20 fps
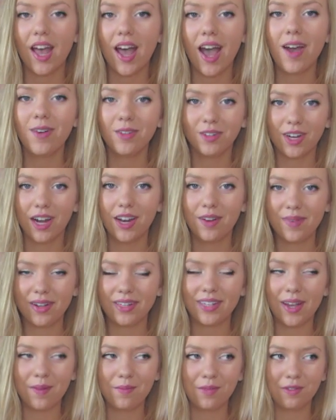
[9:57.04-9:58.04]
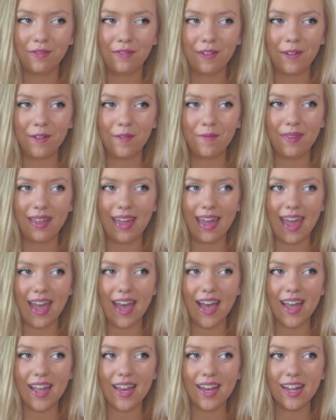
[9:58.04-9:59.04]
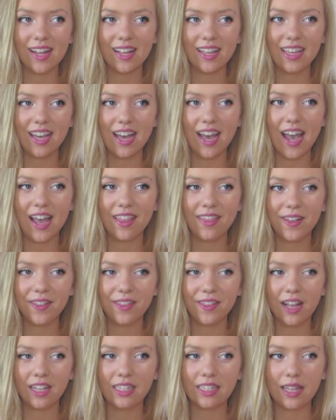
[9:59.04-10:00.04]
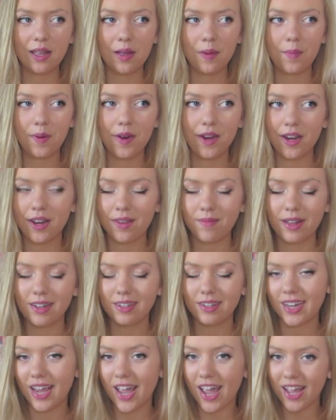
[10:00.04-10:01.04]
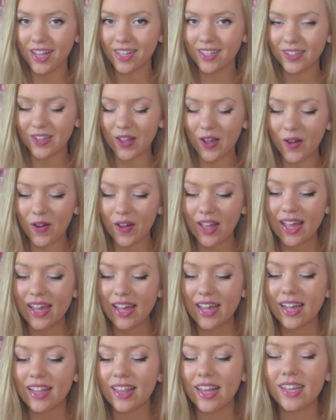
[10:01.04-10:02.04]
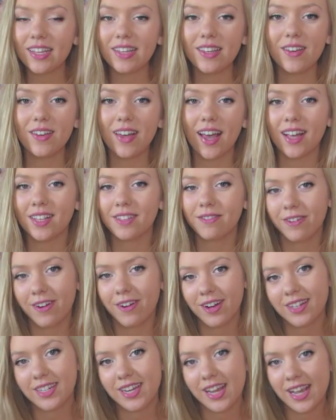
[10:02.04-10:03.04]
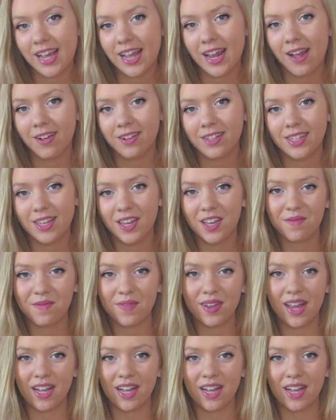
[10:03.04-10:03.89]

I will try to make time to film, and yeah, I think that's pretty much it. So thank you guys for watching, and I'll see you in my